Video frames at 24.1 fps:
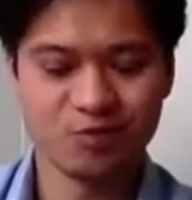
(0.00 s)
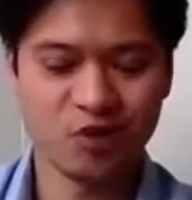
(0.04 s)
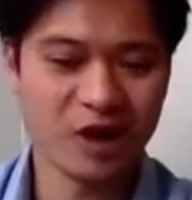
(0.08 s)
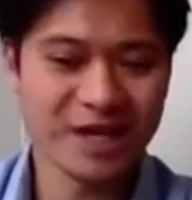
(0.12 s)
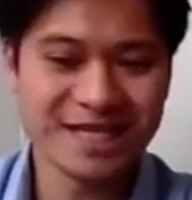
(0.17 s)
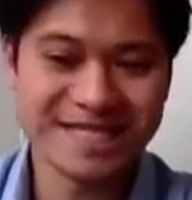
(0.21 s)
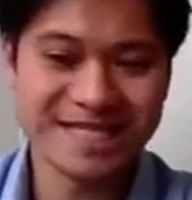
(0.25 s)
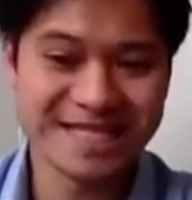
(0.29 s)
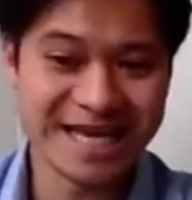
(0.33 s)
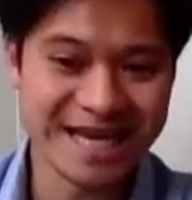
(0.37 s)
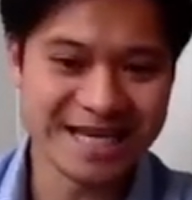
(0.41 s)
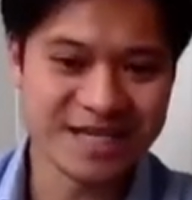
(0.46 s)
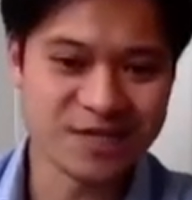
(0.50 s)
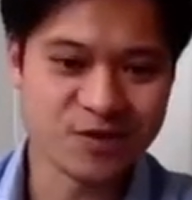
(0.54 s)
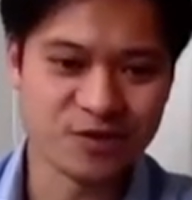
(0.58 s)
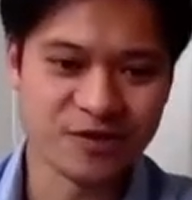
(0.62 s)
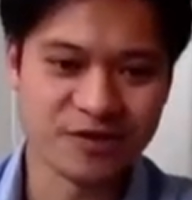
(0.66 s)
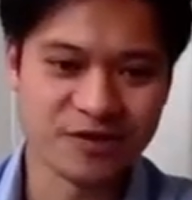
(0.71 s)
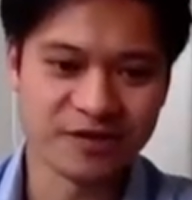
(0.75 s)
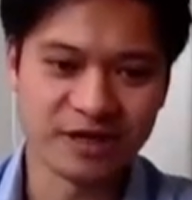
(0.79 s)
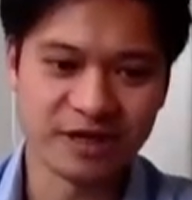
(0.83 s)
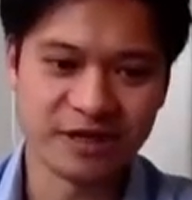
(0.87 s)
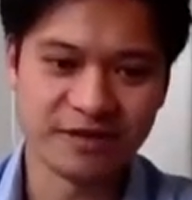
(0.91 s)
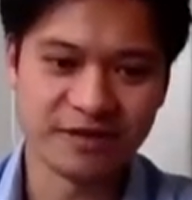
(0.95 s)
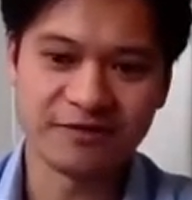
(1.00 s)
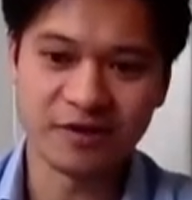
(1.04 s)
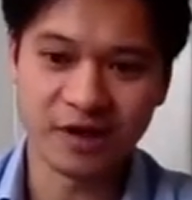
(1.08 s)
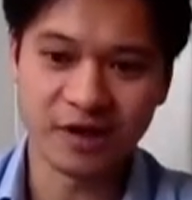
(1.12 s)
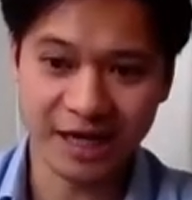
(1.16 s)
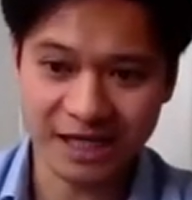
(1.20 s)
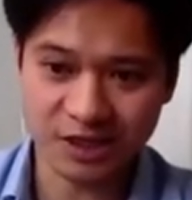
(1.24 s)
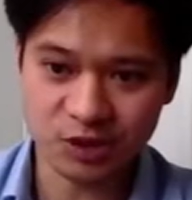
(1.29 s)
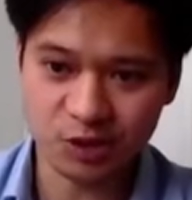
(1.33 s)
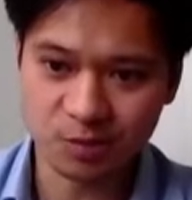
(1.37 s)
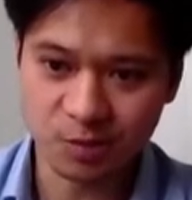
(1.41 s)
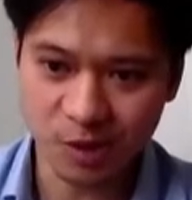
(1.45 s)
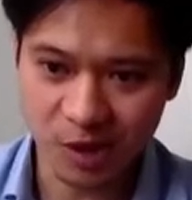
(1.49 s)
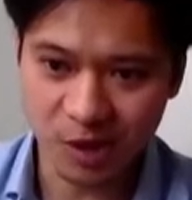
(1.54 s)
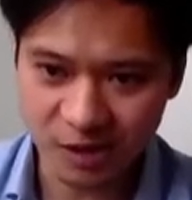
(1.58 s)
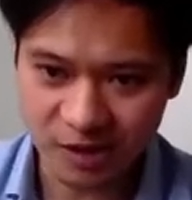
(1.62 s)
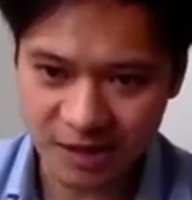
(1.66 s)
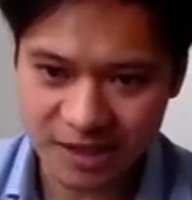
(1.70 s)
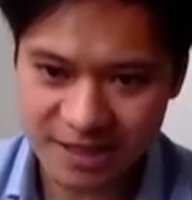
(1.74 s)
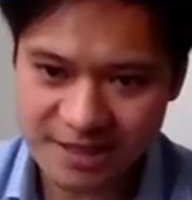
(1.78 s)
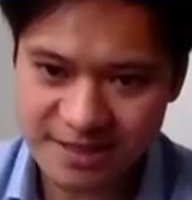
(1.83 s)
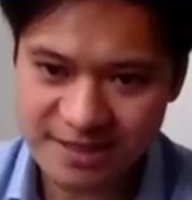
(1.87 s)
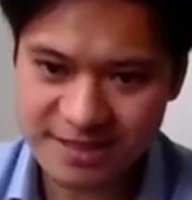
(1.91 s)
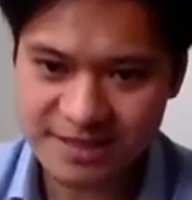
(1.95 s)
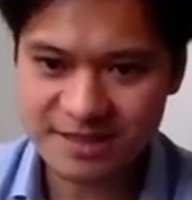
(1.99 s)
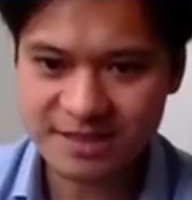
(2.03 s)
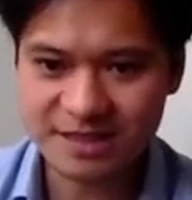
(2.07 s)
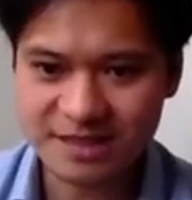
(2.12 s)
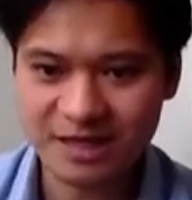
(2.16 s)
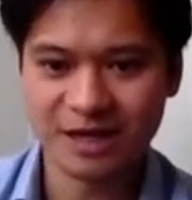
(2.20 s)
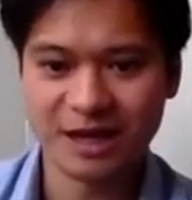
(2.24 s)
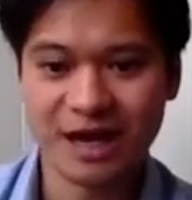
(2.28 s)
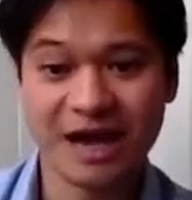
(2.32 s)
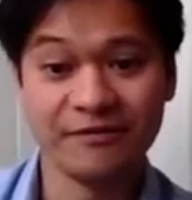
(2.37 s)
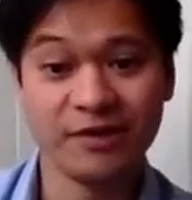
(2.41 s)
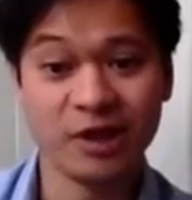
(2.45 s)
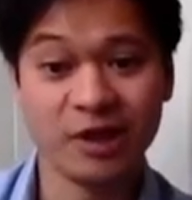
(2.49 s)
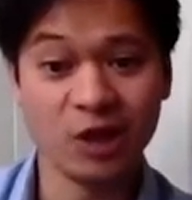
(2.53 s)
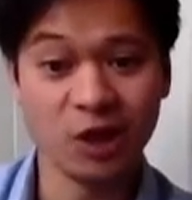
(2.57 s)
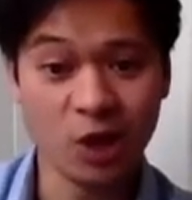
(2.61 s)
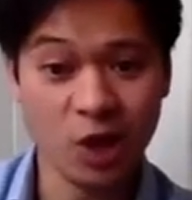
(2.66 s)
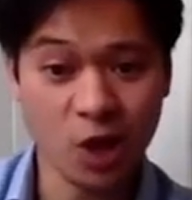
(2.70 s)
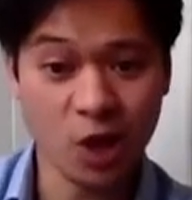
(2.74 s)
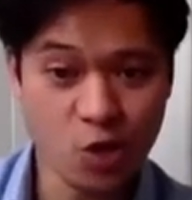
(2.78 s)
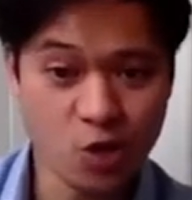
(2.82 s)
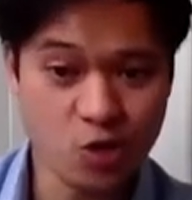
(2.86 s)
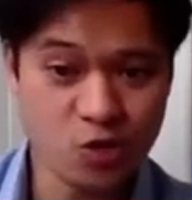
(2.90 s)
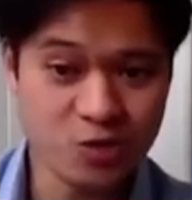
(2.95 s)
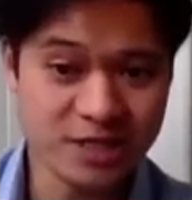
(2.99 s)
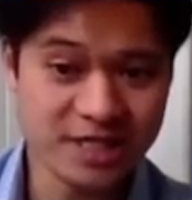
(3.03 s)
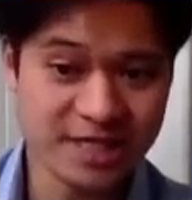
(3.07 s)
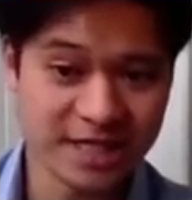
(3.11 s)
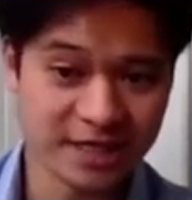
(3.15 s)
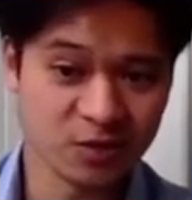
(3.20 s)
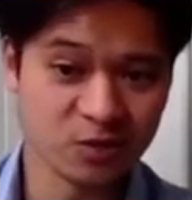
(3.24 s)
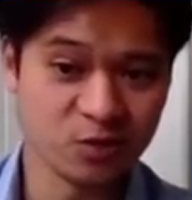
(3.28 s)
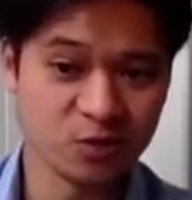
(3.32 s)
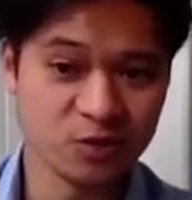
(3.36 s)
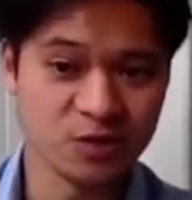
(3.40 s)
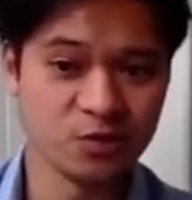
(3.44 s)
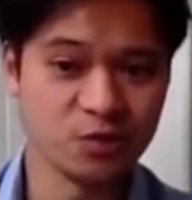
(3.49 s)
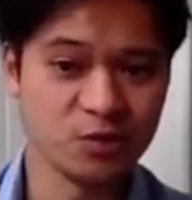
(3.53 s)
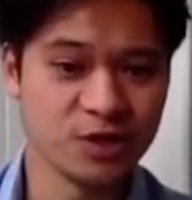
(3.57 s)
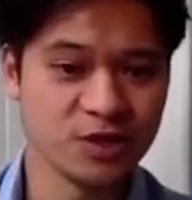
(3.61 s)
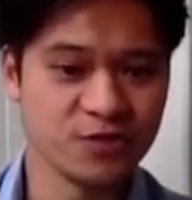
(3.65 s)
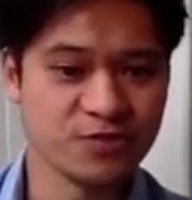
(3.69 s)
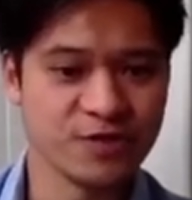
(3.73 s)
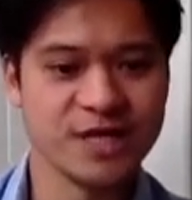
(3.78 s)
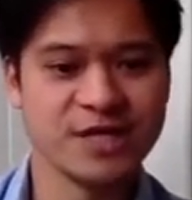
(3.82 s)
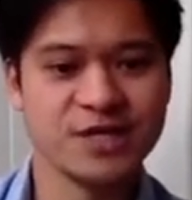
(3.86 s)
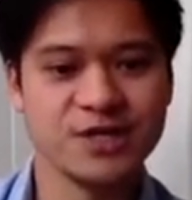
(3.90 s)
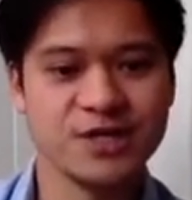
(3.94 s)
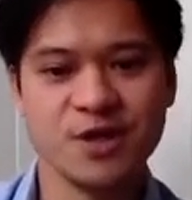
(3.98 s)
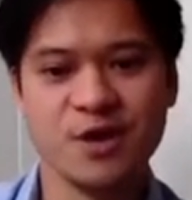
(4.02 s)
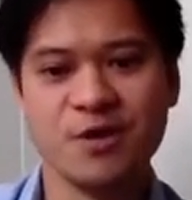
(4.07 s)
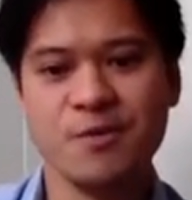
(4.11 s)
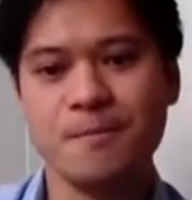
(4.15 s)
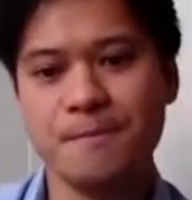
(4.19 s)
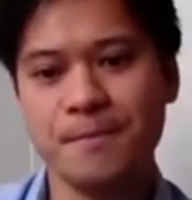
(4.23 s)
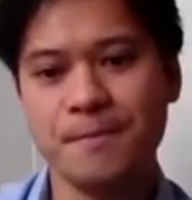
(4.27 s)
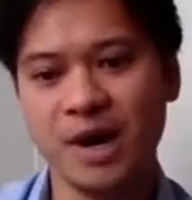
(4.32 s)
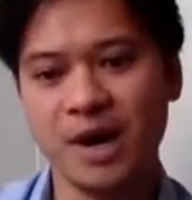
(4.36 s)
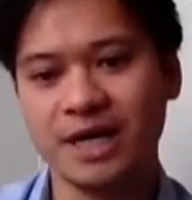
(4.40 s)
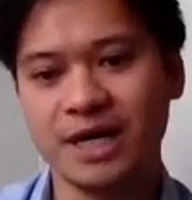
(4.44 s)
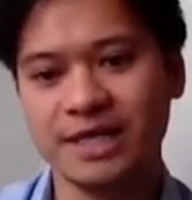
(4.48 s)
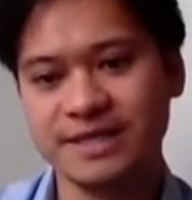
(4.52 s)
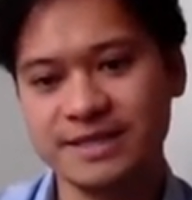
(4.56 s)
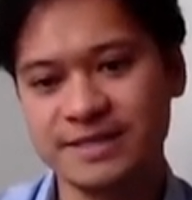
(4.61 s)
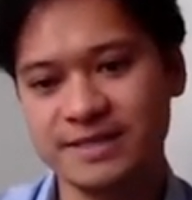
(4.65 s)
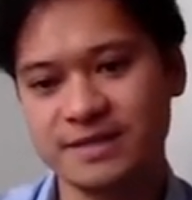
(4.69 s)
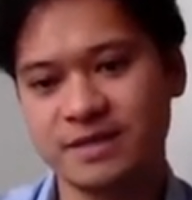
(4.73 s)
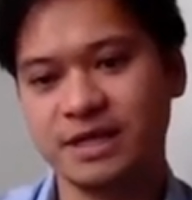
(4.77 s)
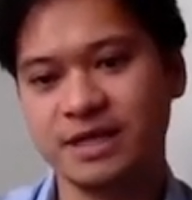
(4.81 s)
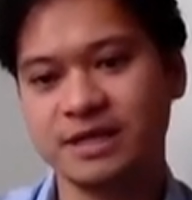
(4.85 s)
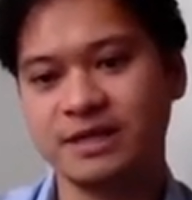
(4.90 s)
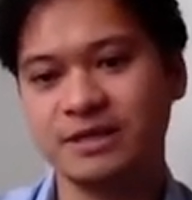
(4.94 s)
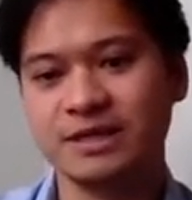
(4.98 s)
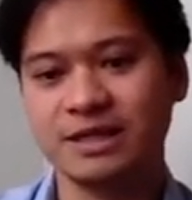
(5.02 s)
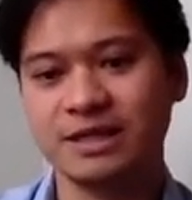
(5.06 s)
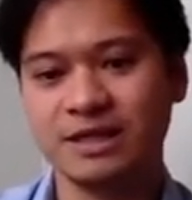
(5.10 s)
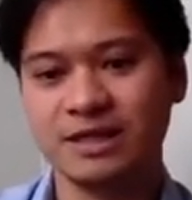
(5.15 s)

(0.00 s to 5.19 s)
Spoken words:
price data in financial markets have a low signal to noise ratio by design.